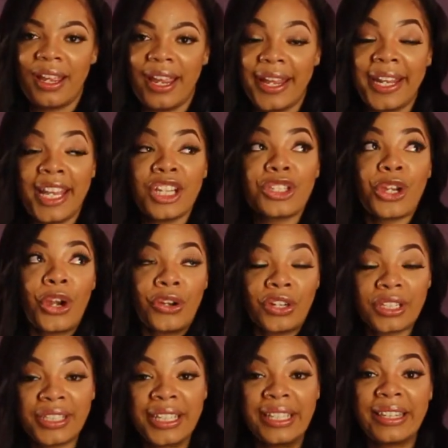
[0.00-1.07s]
And
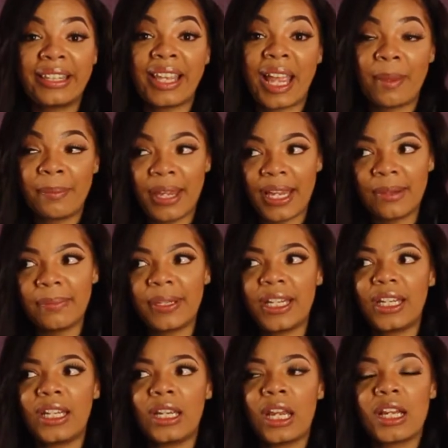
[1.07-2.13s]
internally, that may
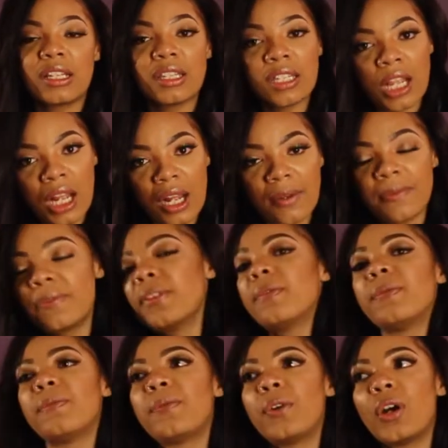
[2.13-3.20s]
be tough
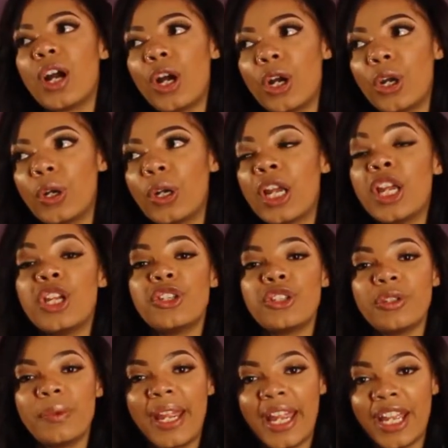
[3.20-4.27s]
for her
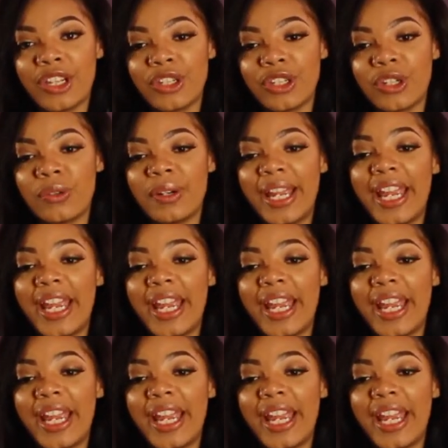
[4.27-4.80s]
to handle,